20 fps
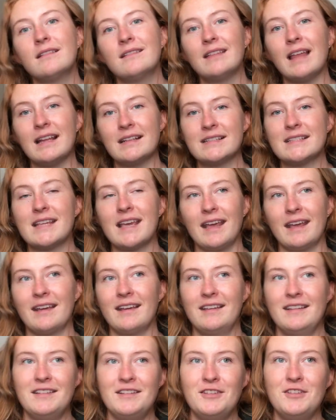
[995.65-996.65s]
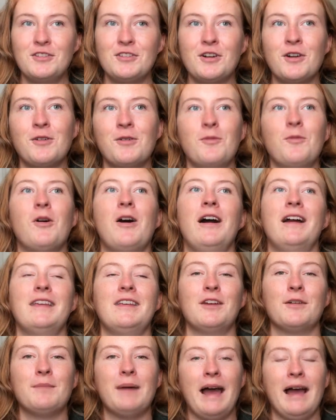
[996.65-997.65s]
That's like, you don't want
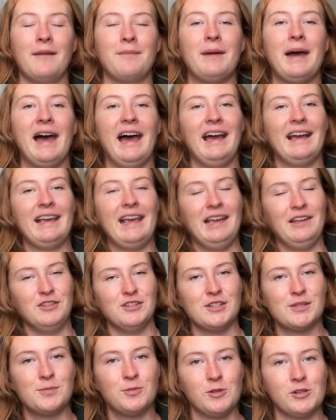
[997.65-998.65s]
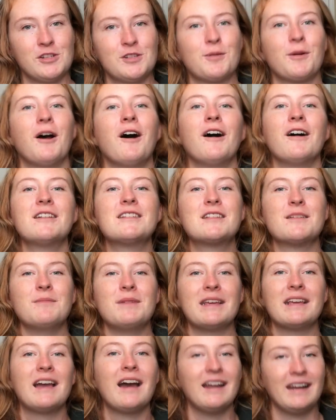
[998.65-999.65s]
your backpack and your sports bra to
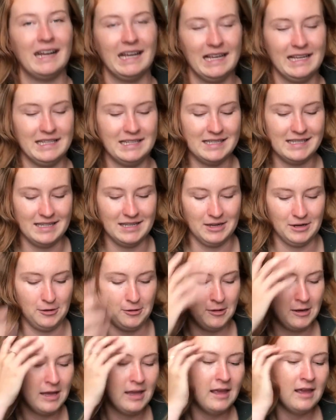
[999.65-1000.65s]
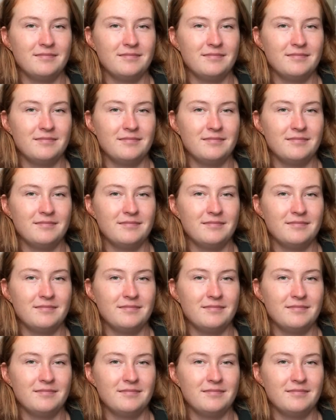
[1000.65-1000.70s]
be cutting into you.